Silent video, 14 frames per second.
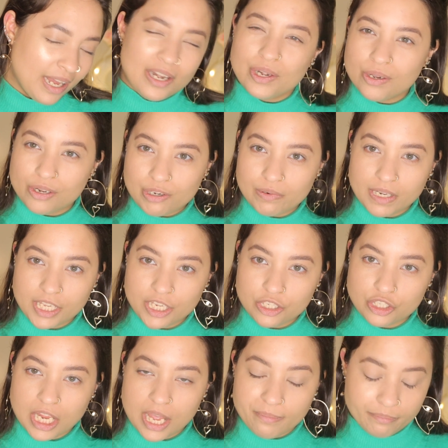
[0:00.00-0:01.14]
and not really a
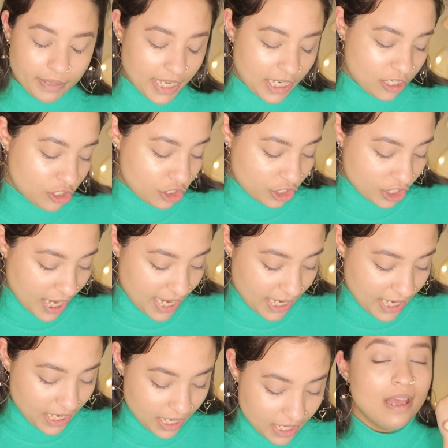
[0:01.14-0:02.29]
champagne
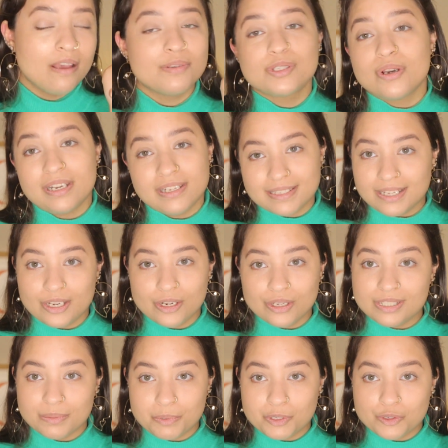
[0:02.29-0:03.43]
shade. I was honestly
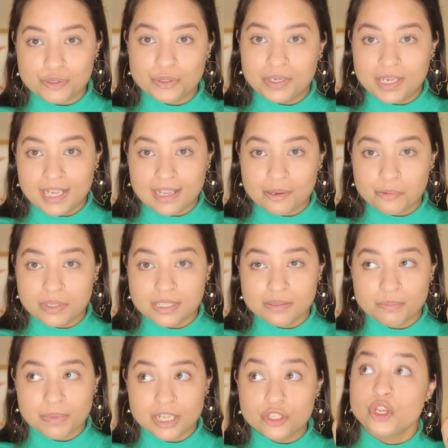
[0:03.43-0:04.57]
not supposed to take out this
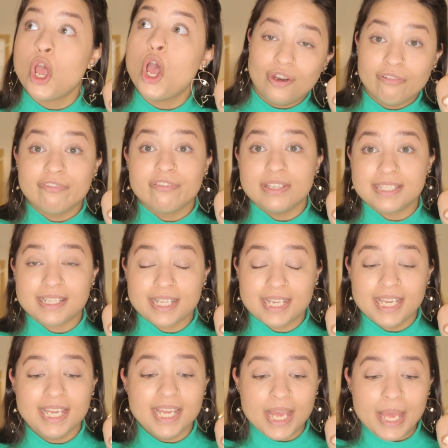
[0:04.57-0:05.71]
much,
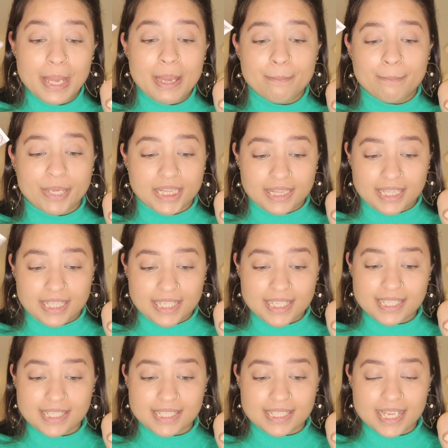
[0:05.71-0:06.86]
obviously, but
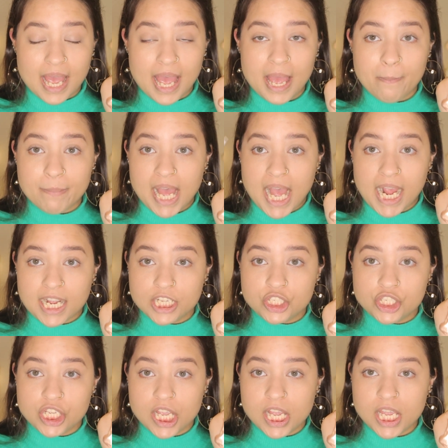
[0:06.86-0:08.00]
this
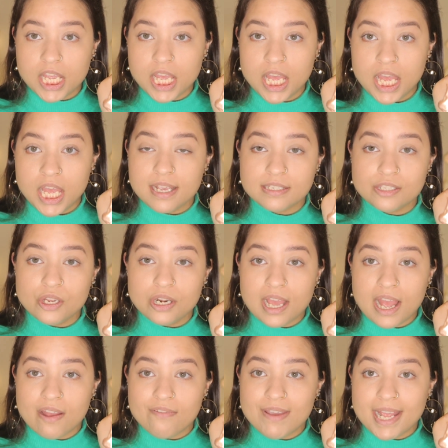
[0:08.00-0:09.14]
packaging does not
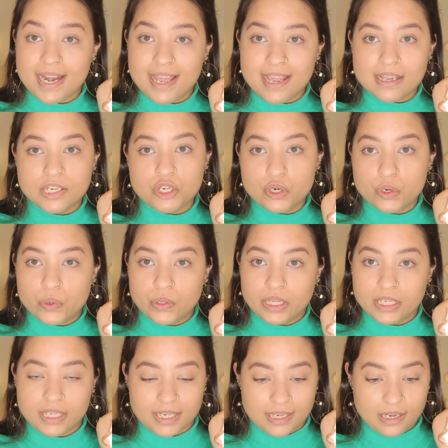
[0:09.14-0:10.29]
have any control
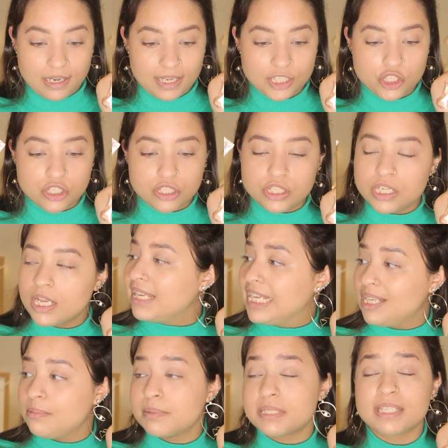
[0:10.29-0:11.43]
in it. It just
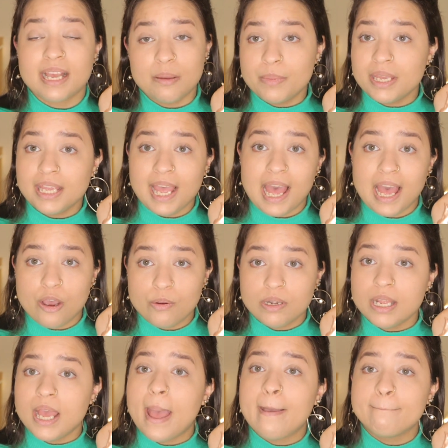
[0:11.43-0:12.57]
keeps coming out
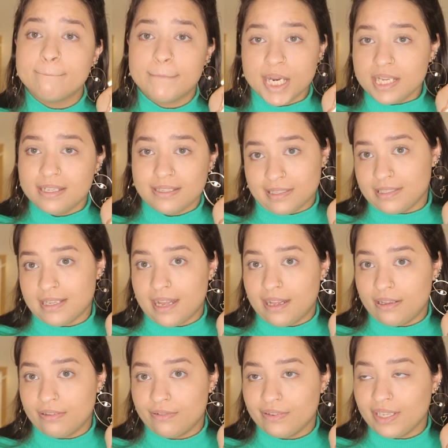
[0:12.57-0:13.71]
by
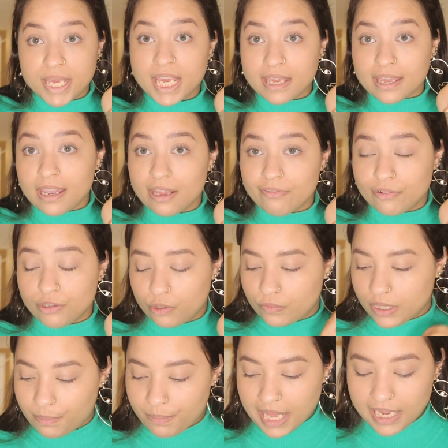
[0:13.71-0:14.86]
itself. Be careful
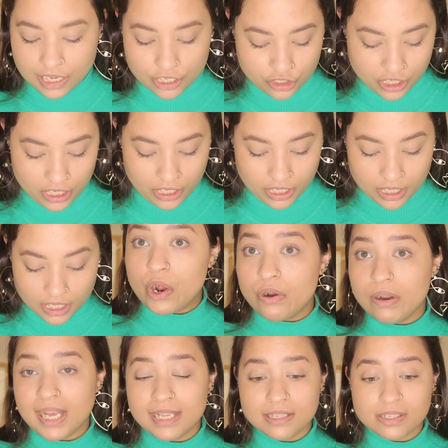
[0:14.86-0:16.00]
with the packaging, or
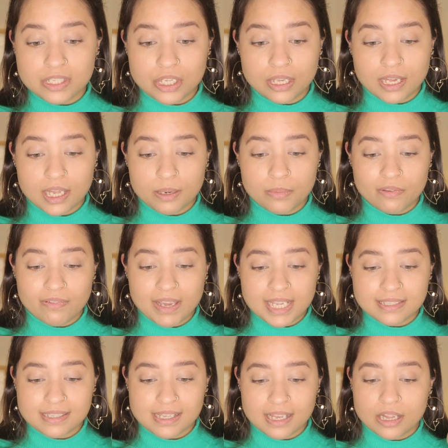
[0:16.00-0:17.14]
else you gotta be
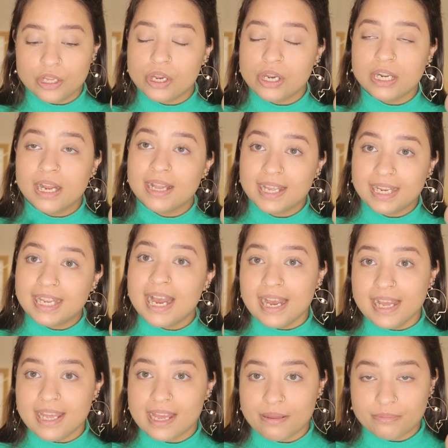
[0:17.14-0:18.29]
wasting a lot like
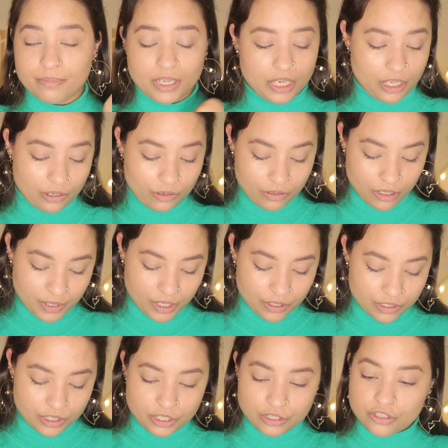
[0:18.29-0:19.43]
I am, you know,
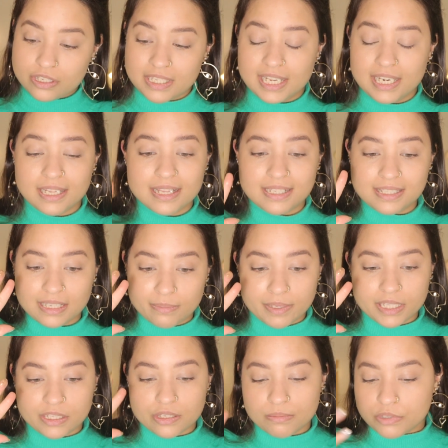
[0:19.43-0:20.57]
because you just need a little
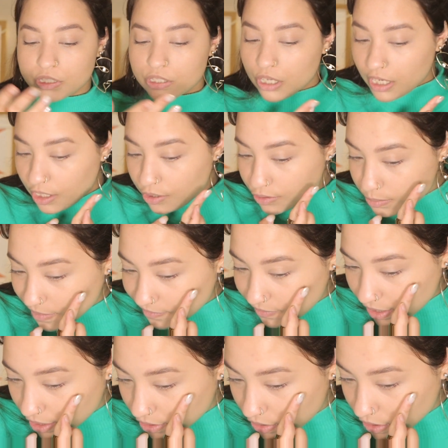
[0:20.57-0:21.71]
bit. So I'm just gonna use my
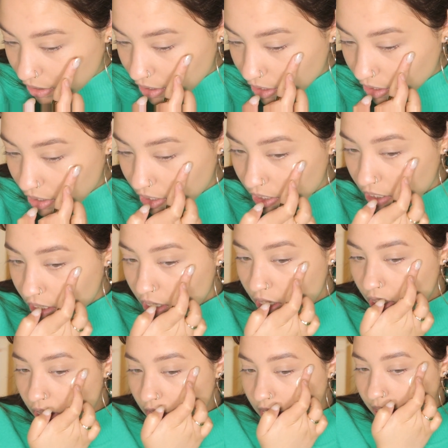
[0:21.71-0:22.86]
finger,
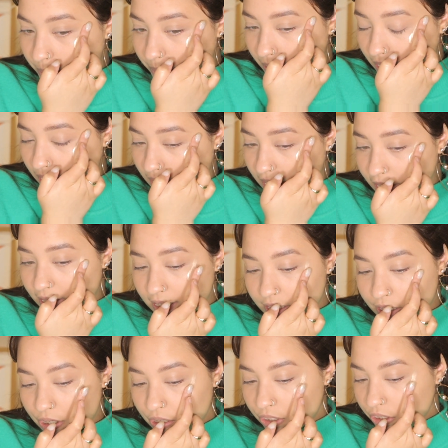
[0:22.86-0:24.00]
apply
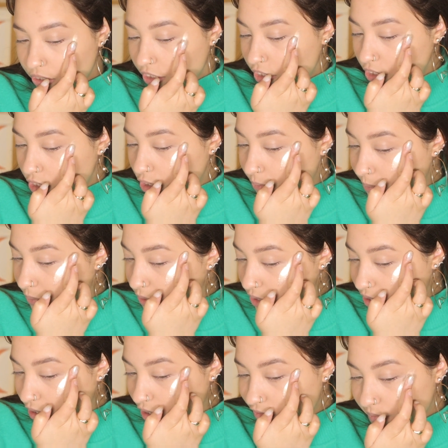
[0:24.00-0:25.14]
it onto the
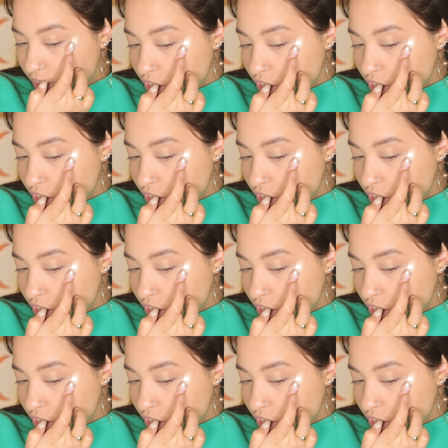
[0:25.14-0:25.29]
tops of my